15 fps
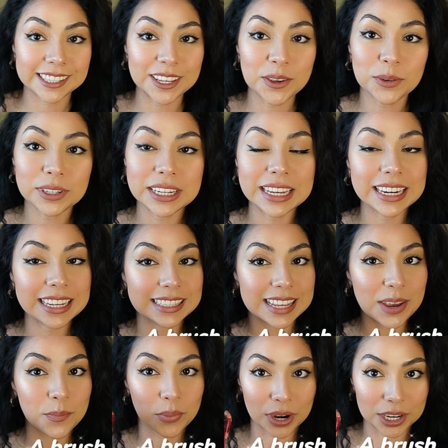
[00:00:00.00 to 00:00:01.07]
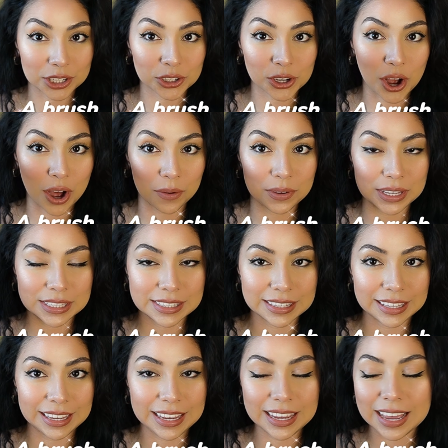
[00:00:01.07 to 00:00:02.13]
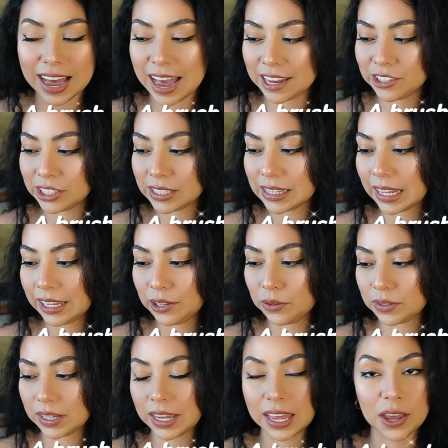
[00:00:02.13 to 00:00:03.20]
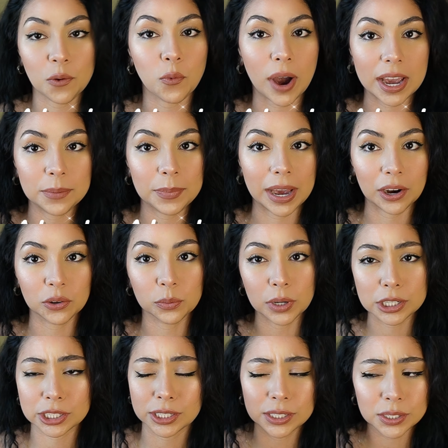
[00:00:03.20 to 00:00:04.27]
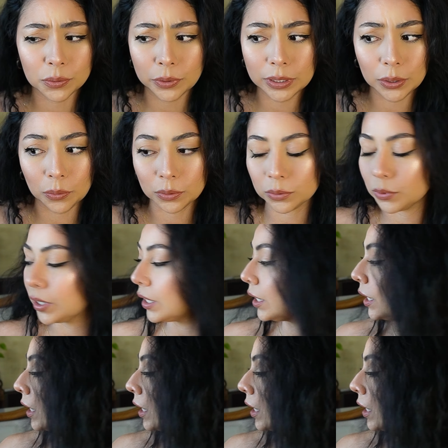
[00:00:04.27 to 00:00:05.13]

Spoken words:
thing you will need is a brush, obviously. I just like using a wide paddle brush. This is a really old one,